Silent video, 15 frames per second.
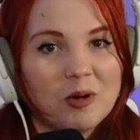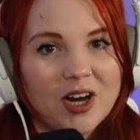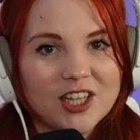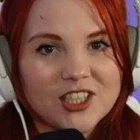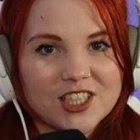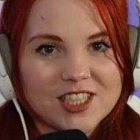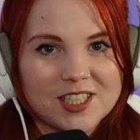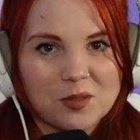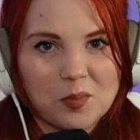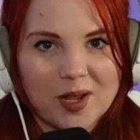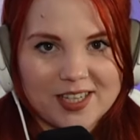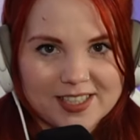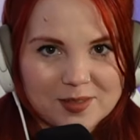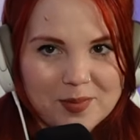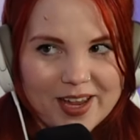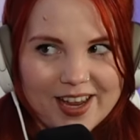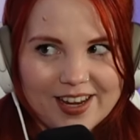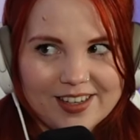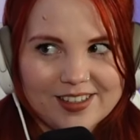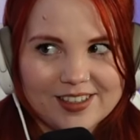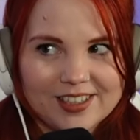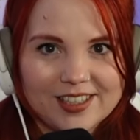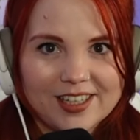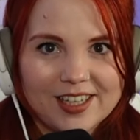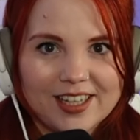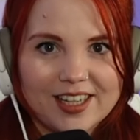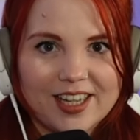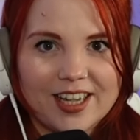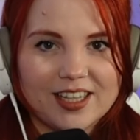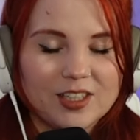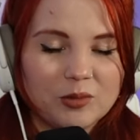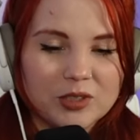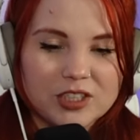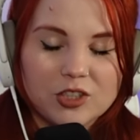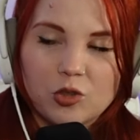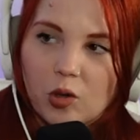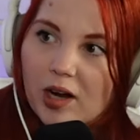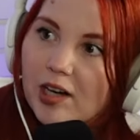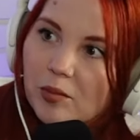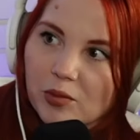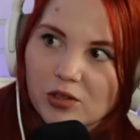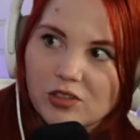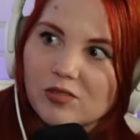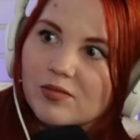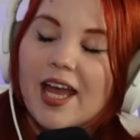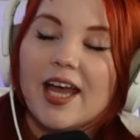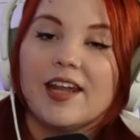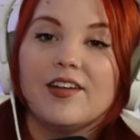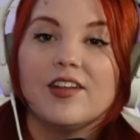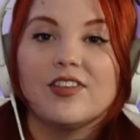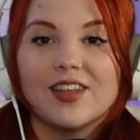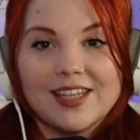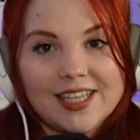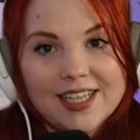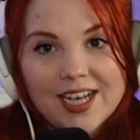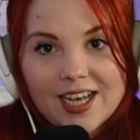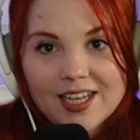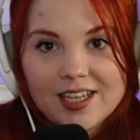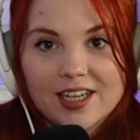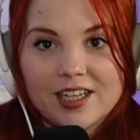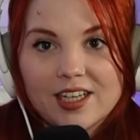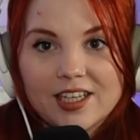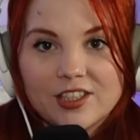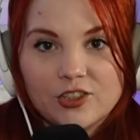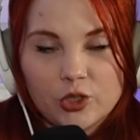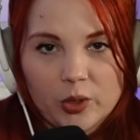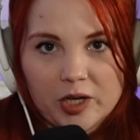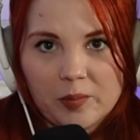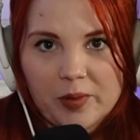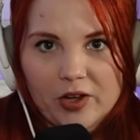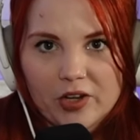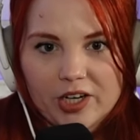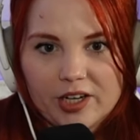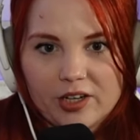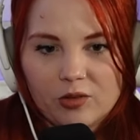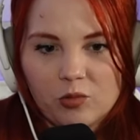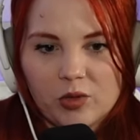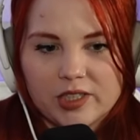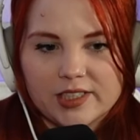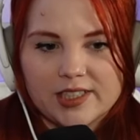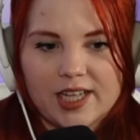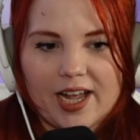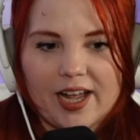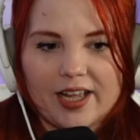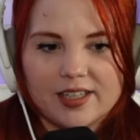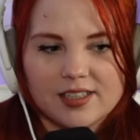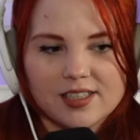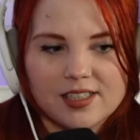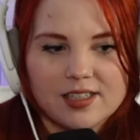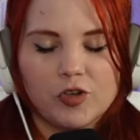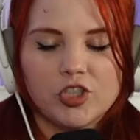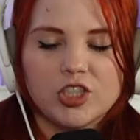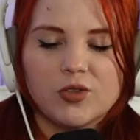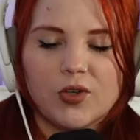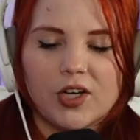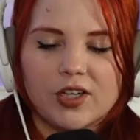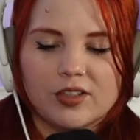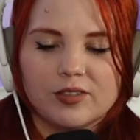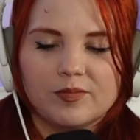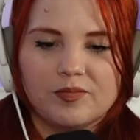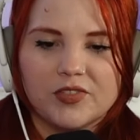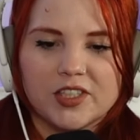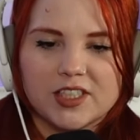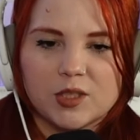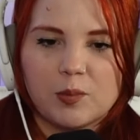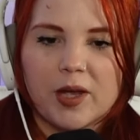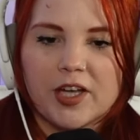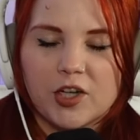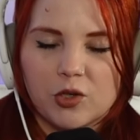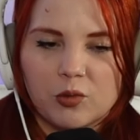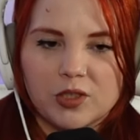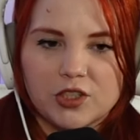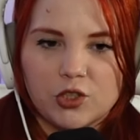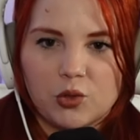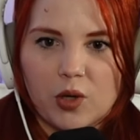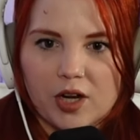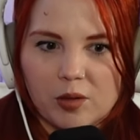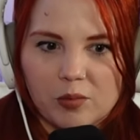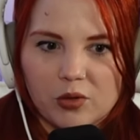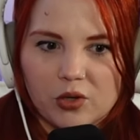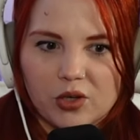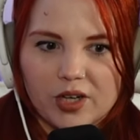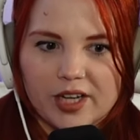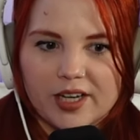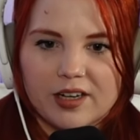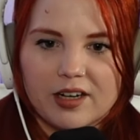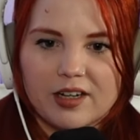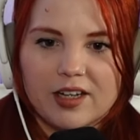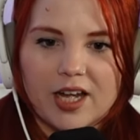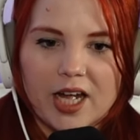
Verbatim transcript: watched Spaceman, and it was incredible. And the thing I enjoyed about it was that, first of all, the spider was incredible, and